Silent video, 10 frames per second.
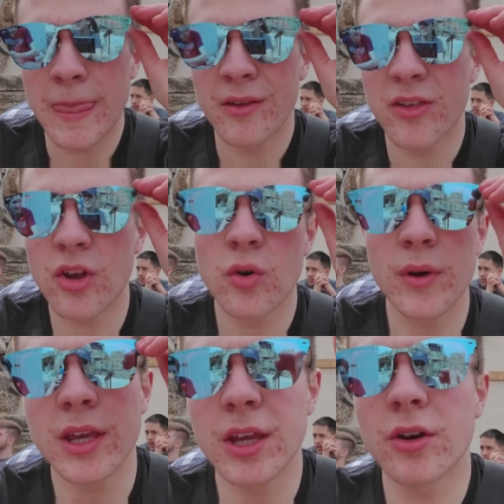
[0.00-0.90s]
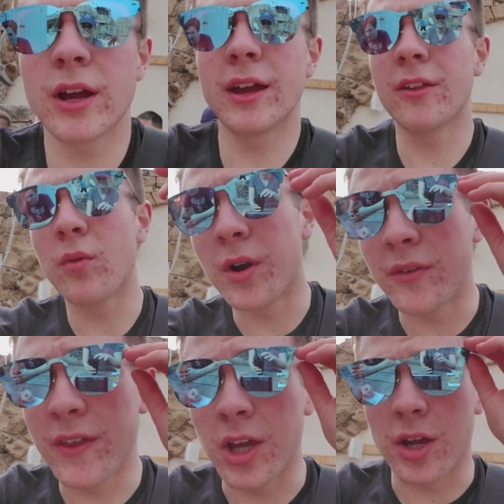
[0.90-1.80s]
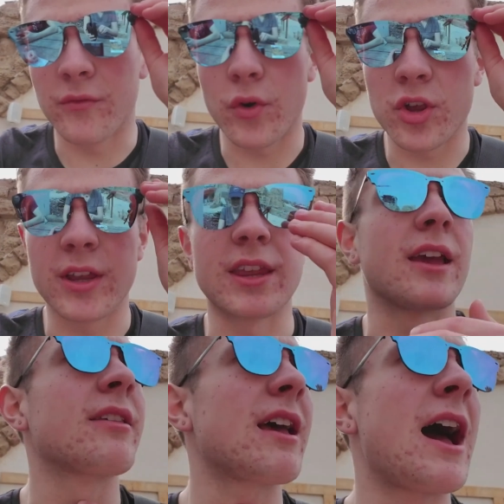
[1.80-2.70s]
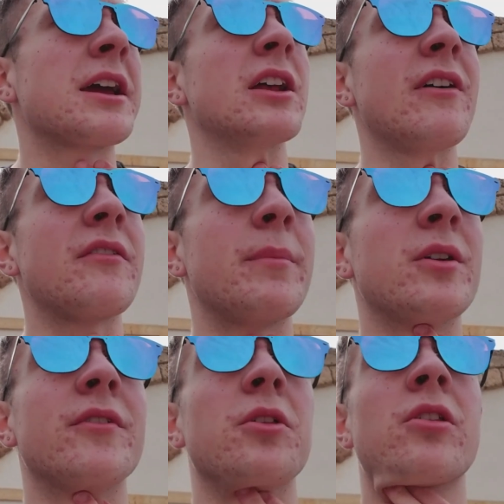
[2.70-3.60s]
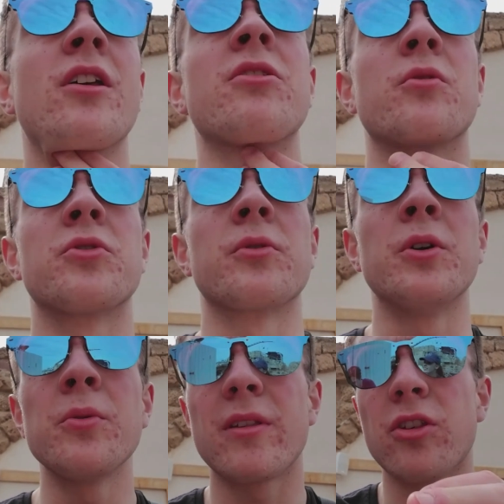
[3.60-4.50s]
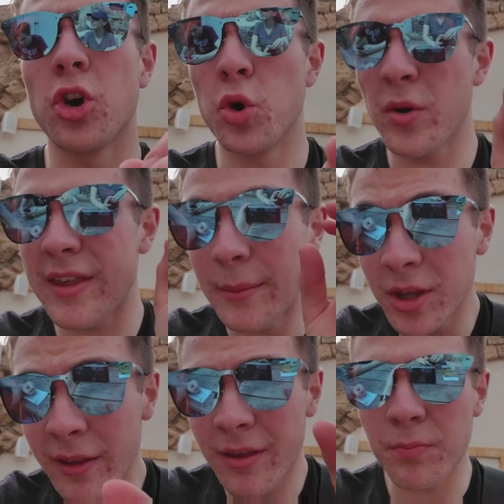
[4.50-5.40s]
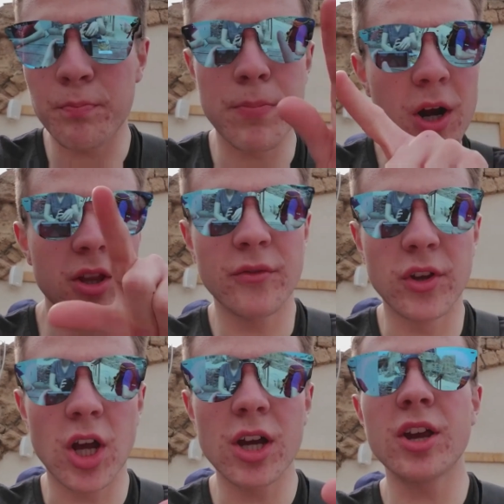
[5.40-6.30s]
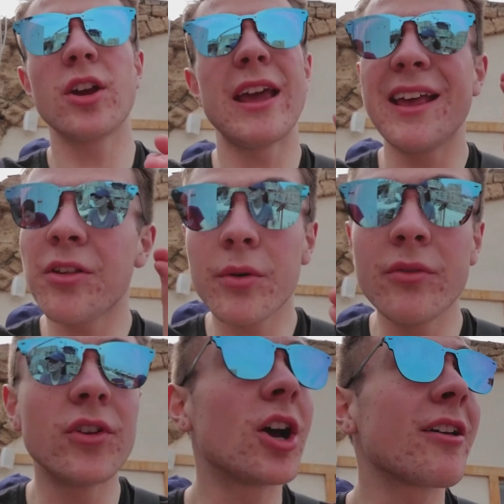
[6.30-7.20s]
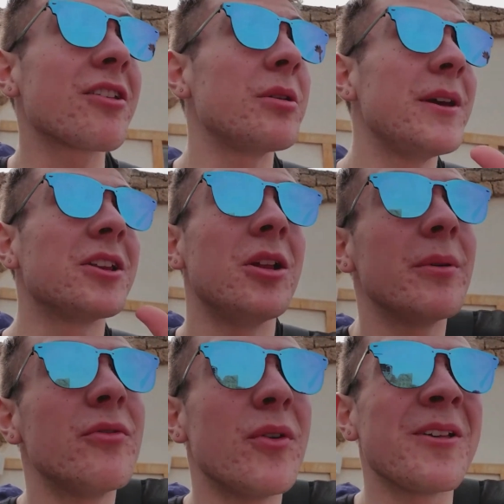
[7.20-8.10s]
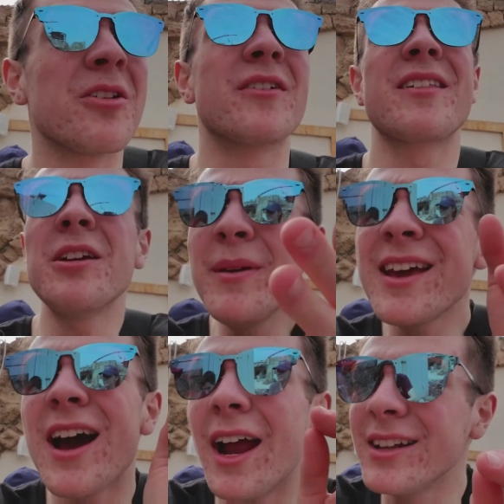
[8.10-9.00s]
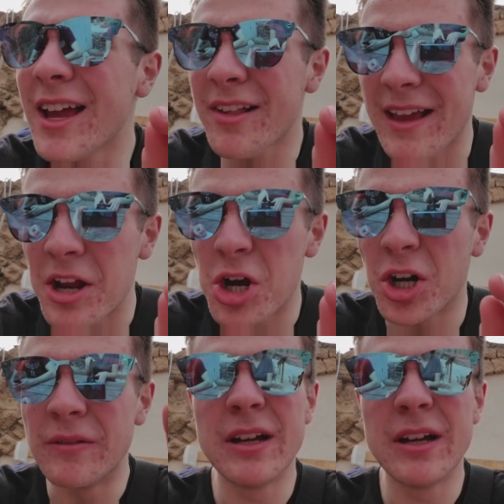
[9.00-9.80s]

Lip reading: So here is one of the unfortunate things. I have a bit of a sore throat. So some of this part of the vlog, Israel vlog, is going to be a little bit of voiceover. It's going to be kind of like Senegal.